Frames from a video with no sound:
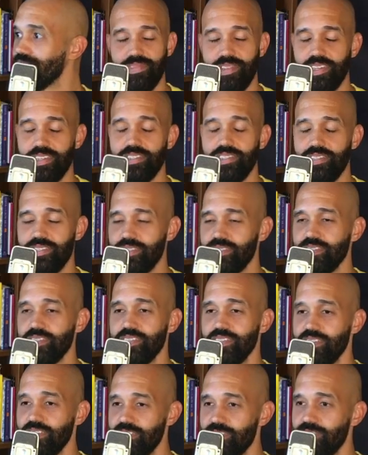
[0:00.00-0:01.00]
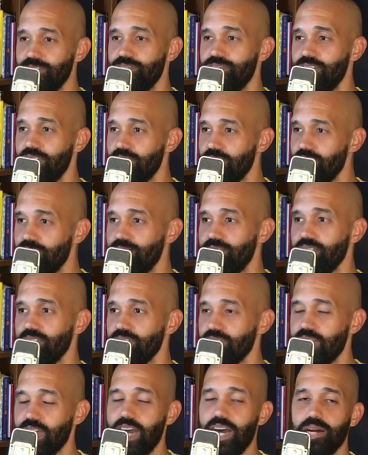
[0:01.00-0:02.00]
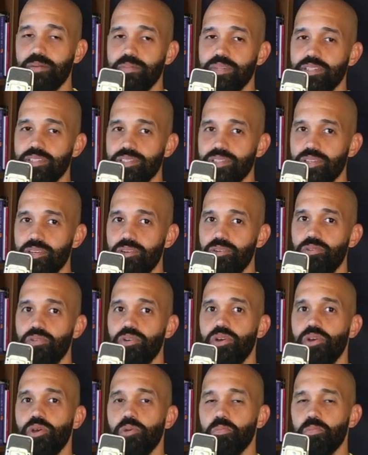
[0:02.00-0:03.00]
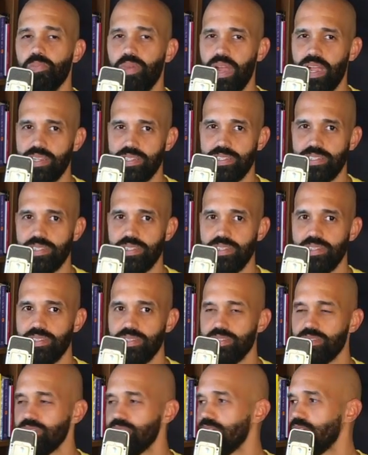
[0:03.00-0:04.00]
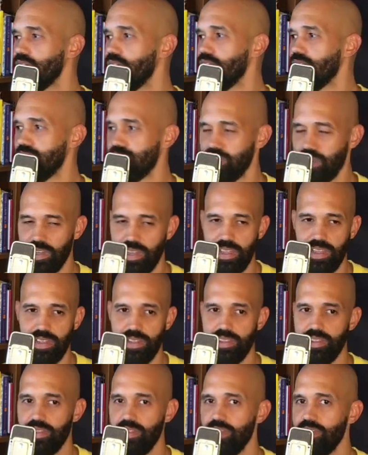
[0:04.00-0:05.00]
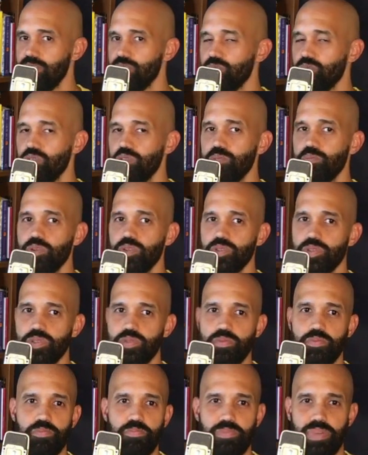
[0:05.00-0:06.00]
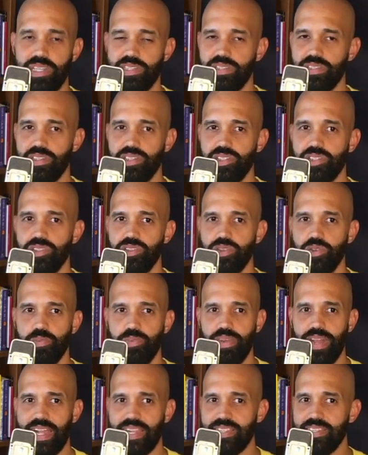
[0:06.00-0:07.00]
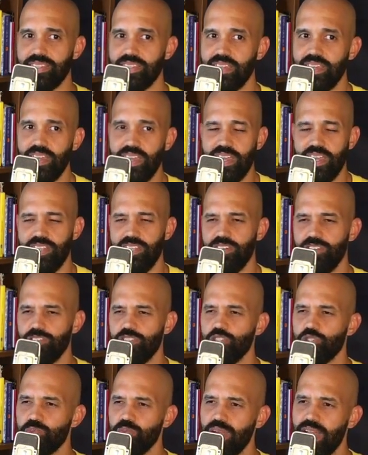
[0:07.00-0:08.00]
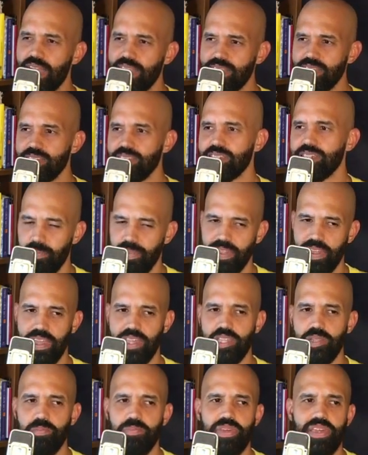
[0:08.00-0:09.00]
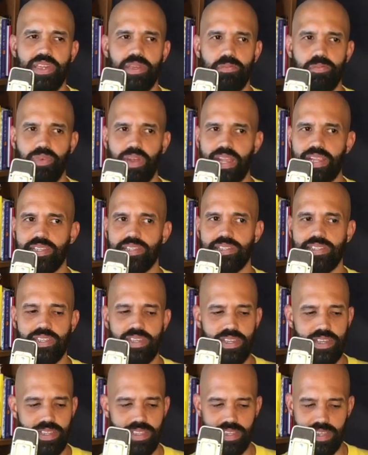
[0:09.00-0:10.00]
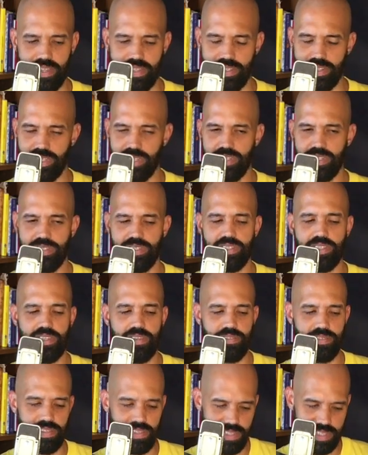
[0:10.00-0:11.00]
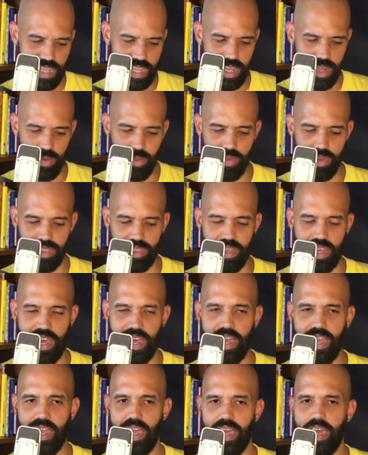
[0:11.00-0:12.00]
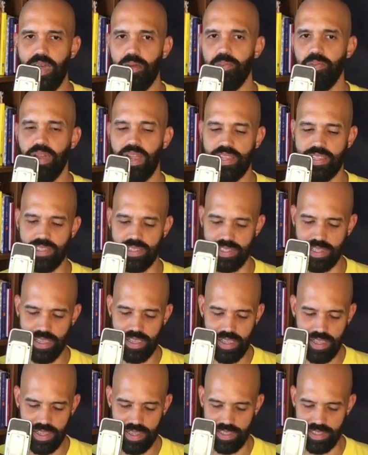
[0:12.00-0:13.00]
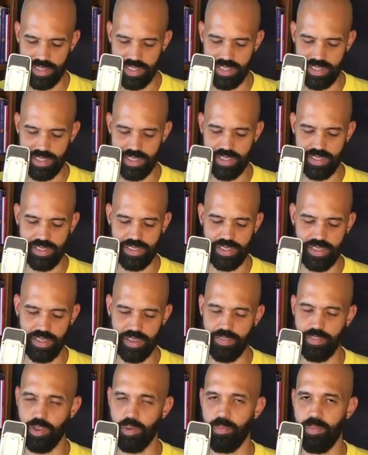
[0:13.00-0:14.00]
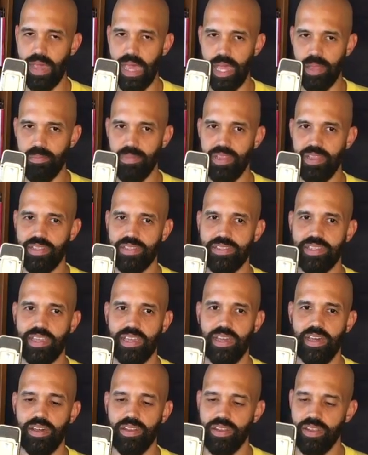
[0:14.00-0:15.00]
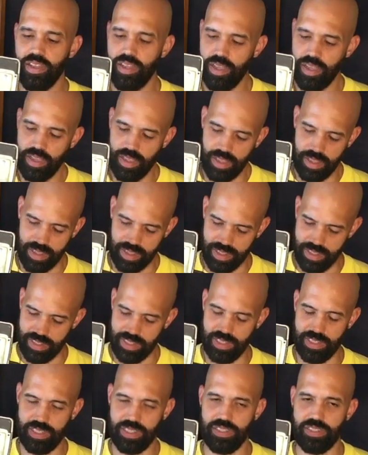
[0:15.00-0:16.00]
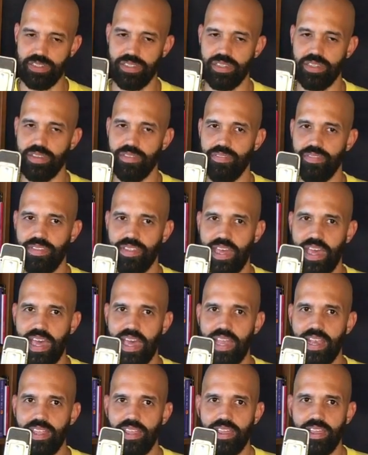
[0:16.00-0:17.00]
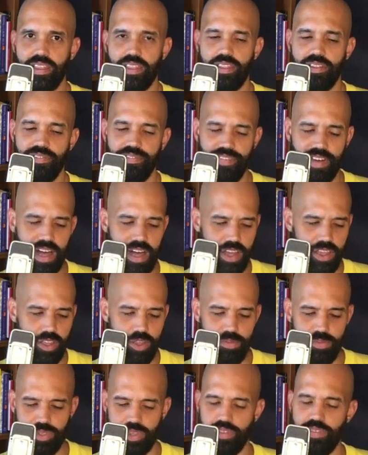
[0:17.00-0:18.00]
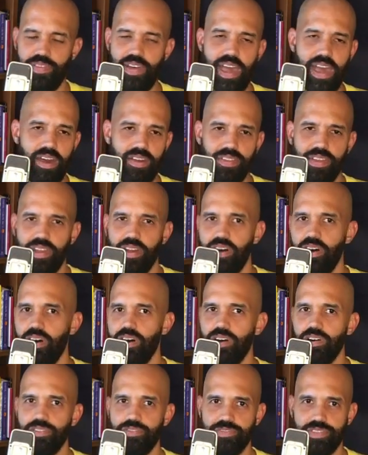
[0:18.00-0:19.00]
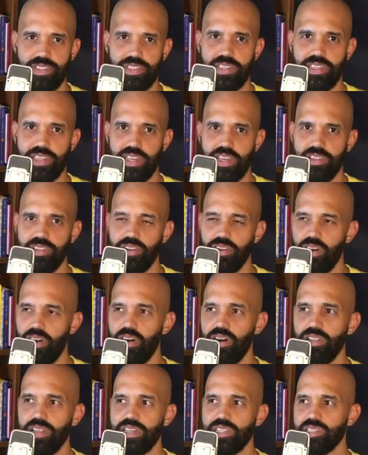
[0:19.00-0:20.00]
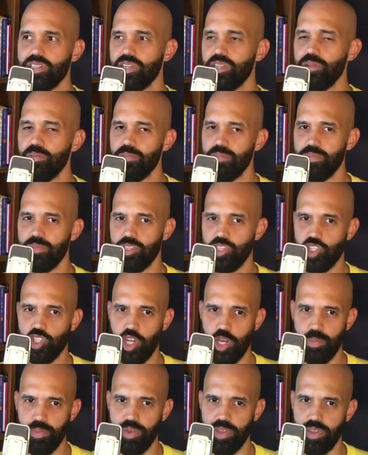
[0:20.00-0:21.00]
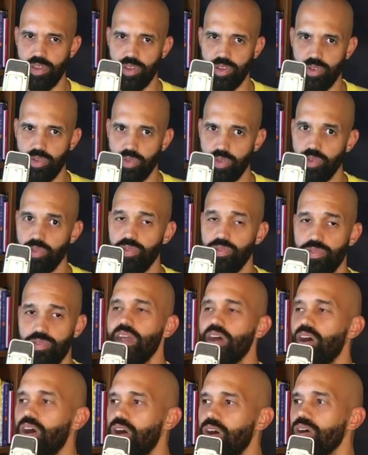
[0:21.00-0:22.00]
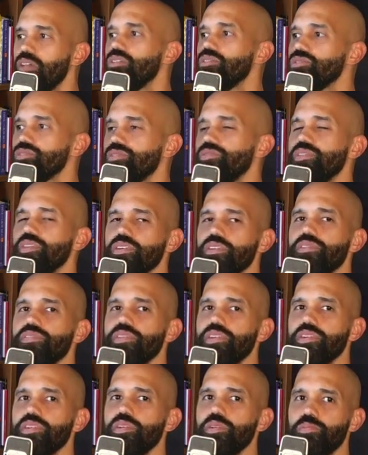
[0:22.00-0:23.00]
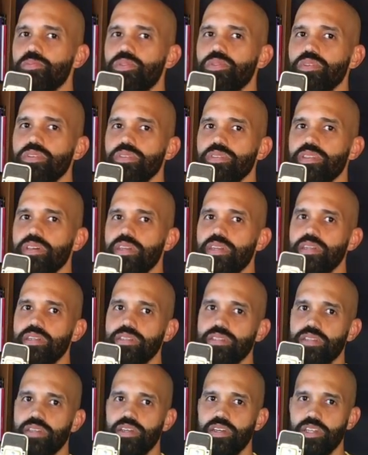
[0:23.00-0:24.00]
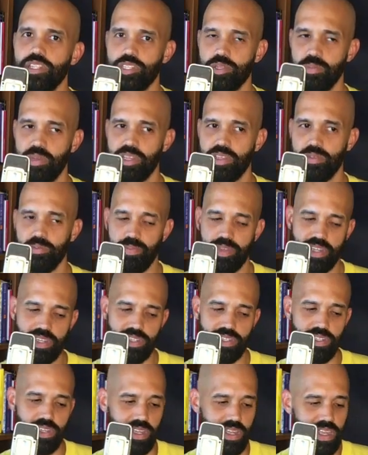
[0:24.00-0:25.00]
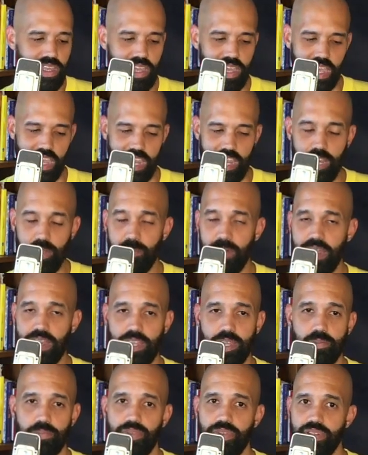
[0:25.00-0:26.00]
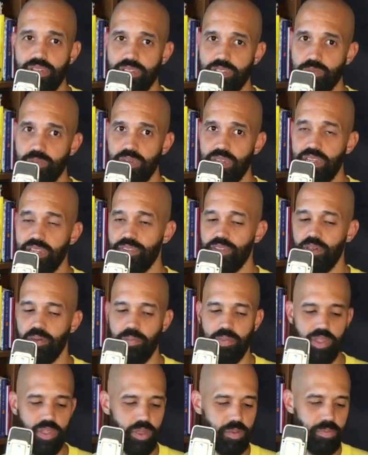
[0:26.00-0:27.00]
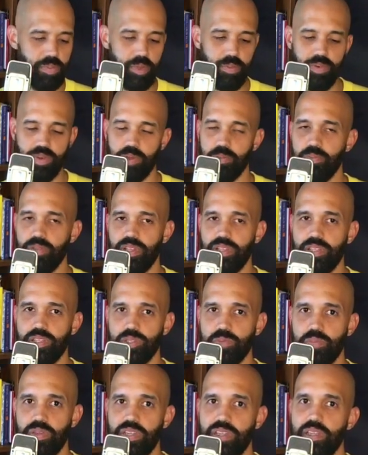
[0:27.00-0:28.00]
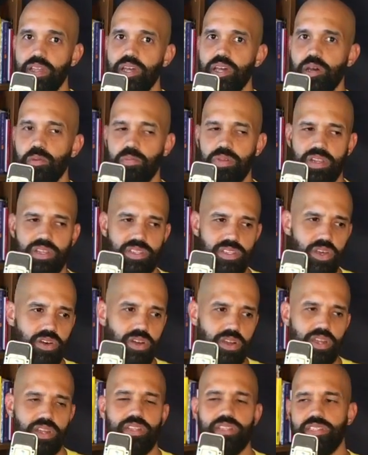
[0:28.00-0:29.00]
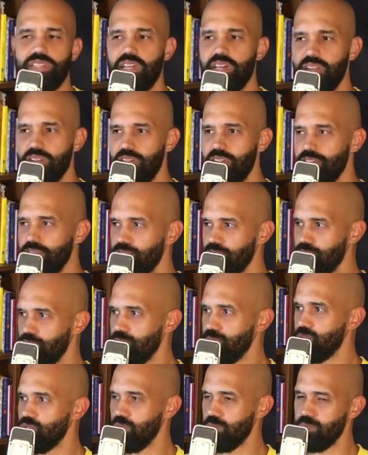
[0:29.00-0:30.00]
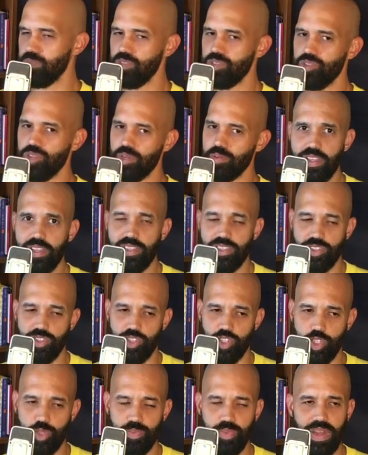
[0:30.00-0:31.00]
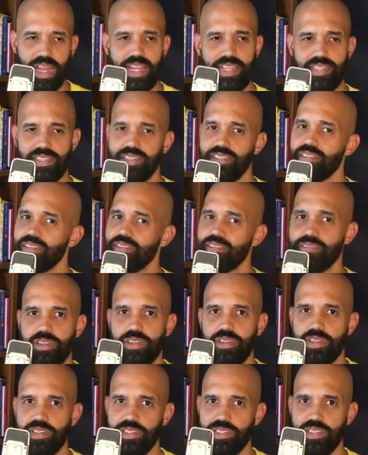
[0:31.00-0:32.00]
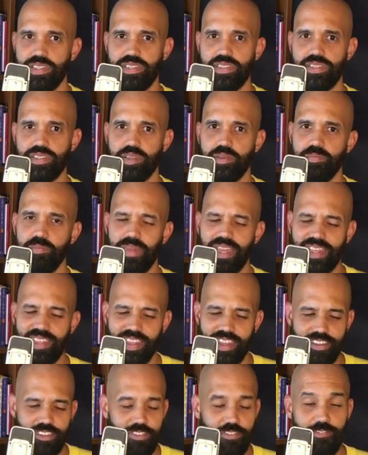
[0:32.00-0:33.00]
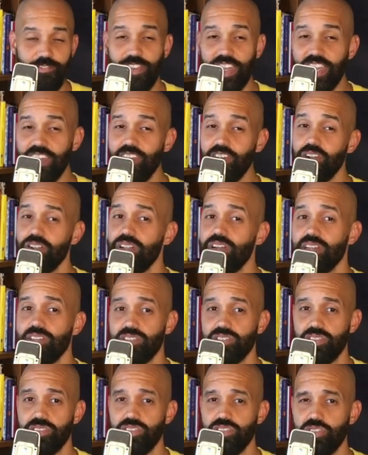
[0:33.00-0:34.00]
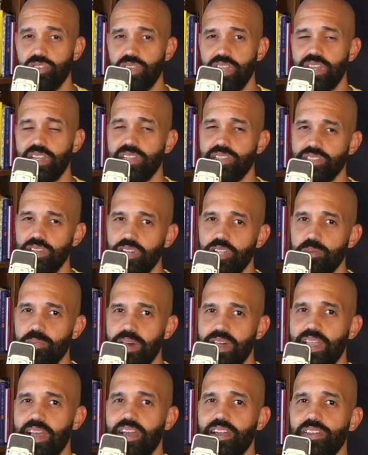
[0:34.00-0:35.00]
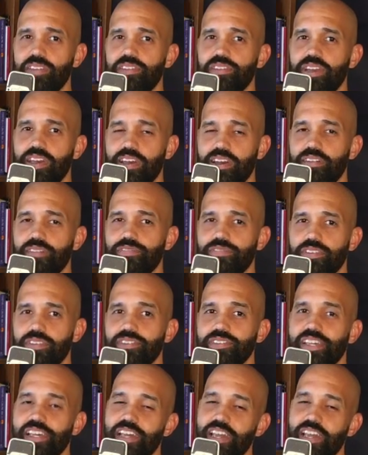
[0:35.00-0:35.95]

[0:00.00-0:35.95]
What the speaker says: It's very, very common. So practice this a ton. It's one of the most best things you do. Practice, and don't just practice playing the beat. Practice the consistency of the sound with the hi-hat. Practice consistency of your backbeat sound, consistency of that, the volumes of how they all fit together. All that's going to sharpen your groove. All those are very, very important things to make it, because look, anybody can play this beat. A million people can play this beat, but it's all going to sound different from drummer to drummer. So just practice consistency. Make that feel as good as you can. It's all about how it feels.